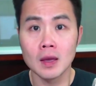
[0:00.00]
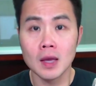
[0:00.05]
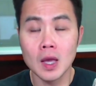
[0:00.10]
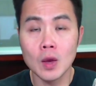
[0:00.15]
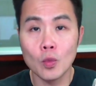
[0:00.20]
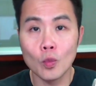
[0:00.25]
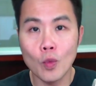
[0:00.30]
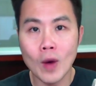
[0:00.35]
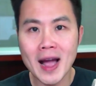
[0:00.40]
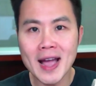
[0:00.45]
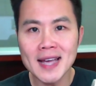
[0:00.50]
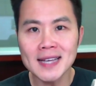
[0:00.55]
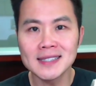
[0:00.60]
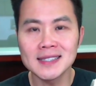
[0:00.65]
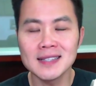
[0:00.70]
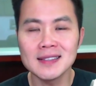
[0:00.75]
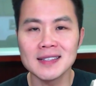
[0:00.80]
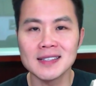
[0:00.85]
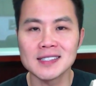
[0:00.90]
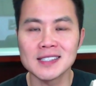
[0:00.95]
And why I
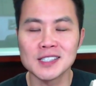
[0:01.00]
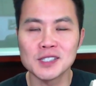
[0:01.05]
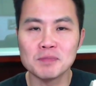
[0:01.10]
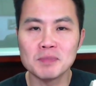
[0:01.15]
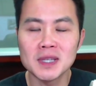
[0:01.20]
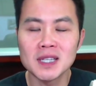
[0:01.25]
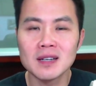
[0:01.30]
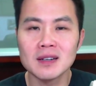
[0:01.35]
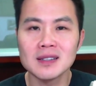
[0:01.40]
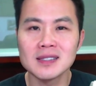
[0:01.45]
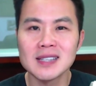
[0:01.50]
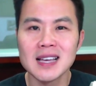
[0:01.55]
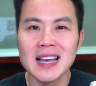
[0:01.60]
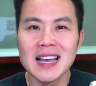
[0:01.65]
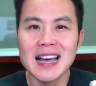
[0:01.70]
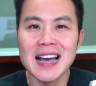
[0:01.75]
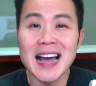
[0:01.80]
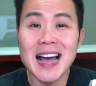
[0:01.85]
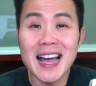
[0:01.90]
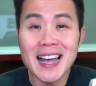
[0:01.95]
did this is because
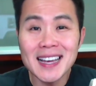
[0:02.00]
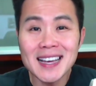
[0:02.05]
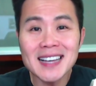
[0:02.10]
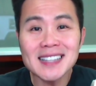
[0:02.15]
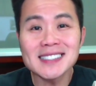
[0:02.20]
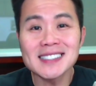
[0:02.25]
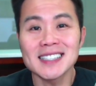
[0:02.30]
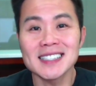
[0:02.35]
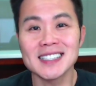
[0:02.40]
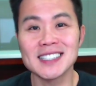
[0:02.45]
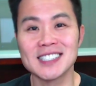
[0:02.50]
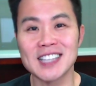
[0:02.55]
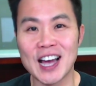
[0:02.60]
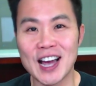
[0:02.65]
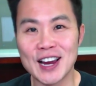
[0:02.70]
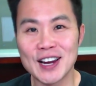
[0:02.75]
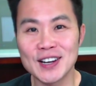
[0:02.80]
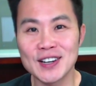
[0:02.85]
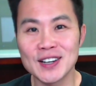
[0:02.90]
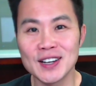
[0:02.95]
I got sick and
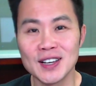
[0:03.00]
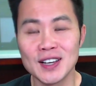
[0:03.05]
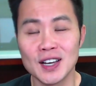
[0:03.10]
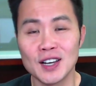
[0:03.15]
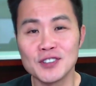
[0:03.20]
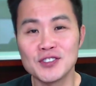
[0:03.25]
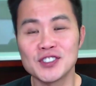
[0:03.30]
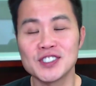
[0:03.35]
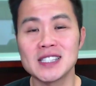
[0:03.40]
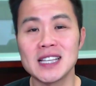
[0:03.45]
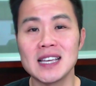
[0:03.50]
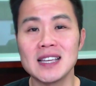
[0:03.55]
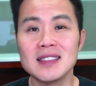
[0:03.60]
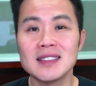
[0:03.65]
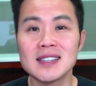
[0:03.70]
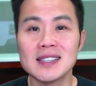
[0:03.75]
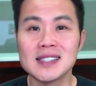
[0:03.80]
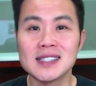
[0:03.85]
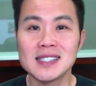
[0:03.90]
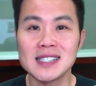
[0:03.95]
tired of saying
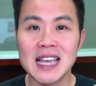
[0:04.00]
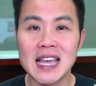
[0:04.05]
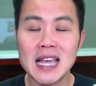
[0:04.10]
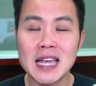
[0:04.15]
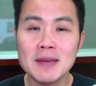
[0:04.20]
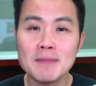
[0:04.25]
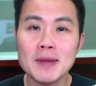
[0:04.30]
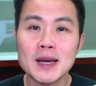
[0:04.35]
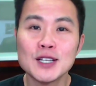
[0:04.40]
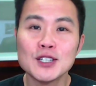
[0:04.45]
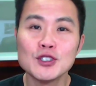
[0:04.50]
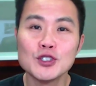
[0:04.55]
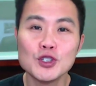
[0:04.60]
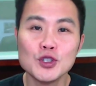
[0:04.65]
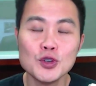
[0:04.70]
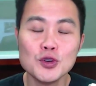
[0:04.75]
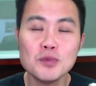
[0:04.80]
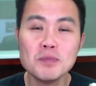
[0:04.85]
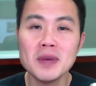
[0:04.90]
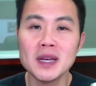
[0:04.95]
the same
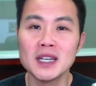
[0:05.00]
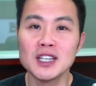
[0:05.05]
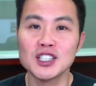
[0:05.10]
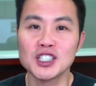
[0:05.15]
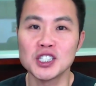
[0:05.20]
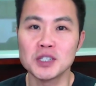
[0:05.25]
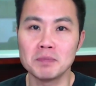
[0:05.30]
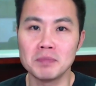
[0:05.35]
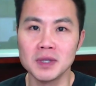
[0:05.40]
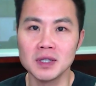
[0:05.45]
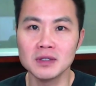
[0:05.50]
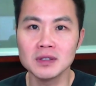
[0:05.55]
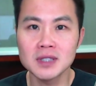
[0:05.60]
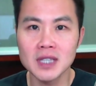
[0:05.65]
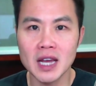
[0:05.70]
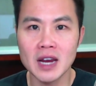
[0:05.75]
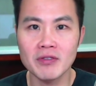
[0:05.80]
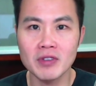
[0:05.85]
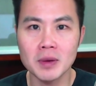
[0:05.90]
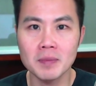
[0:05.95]
2-minute spiel
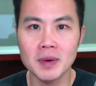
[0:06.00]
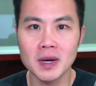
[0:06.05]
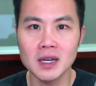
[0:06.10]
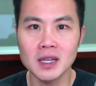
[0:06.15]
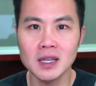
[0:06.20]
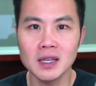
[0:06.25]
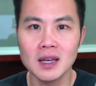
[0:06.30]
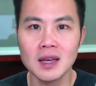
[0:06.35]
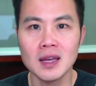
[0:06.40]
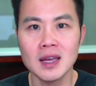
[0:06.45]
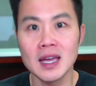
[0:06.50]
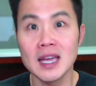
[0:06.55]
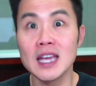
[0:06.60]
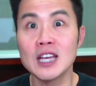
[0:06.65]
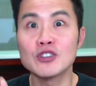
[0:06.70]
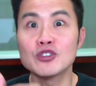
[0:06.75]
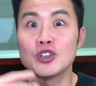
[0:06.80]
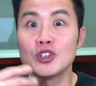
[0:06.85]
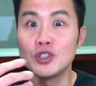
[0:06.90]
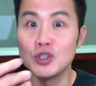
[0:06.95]
to everybody,
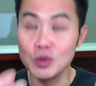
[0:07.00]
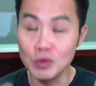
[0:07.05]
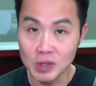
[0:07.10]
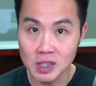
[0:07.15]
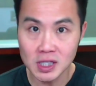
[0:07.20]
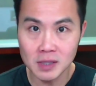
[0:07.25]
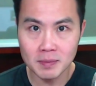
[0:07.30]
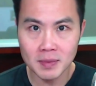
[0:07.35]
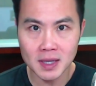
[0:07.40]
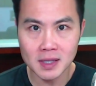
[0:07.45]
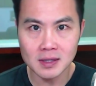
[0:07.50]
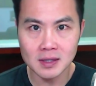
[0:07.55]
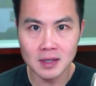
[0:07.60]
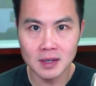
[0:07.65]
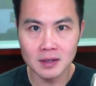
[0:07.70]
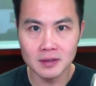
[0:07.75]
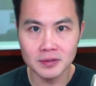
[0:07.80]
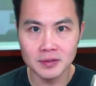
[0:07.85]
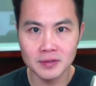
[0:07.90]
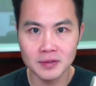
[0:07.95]
introducing
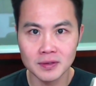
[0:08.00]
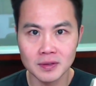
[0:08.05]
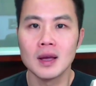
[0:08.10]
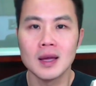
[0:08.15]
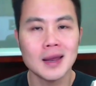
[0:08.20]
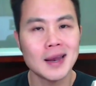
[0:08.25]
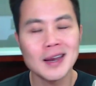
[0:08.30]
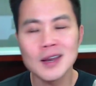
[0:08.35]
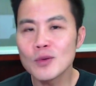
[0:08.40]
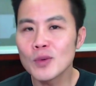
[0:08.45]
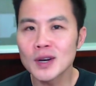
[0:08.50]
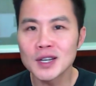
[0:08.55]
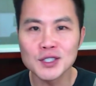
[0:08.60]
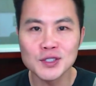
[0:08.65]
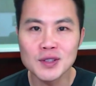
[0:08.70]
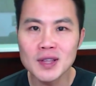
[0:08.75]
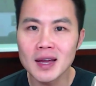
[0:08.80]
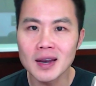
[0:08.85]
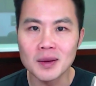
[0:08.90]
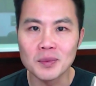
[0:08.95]
myself, and I didn't want to
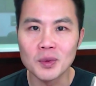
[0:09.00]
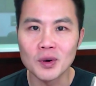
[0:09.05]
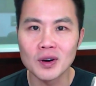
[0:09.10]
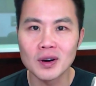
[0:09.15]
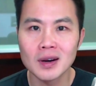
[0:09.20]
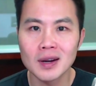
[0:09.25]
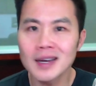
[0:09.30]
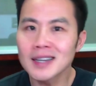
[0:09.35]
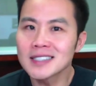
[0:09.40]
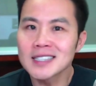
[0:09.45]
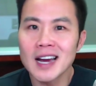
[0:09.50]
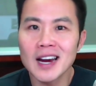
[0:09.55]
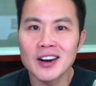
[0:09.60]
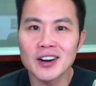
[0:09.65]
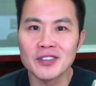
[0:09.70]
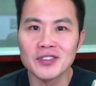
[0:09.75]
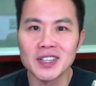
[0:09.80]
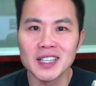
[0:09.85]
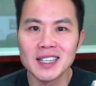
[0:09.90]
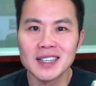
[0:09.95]
do that anymore. I got tired
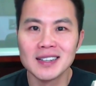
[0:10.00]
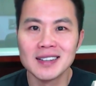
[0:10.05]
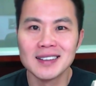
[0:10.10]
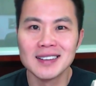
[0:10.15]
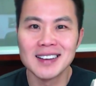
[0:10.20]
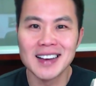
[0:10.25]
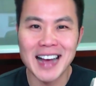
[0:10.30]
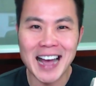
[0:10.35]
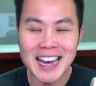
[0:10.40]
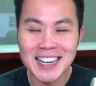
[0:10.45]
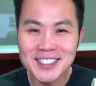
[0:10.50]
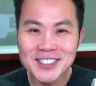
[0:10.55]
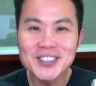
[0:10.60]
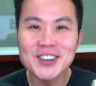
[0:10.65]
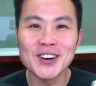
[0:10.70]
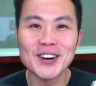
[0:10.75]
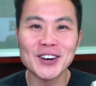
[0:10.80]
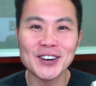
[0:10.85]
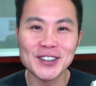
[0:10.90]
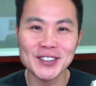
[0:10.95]
of it. I do
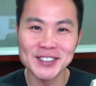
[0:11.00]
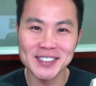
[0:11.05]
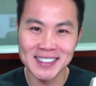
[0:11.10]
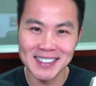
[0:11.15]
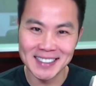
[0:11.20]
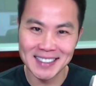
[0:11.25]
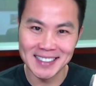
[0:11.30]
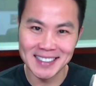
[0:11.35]
calls.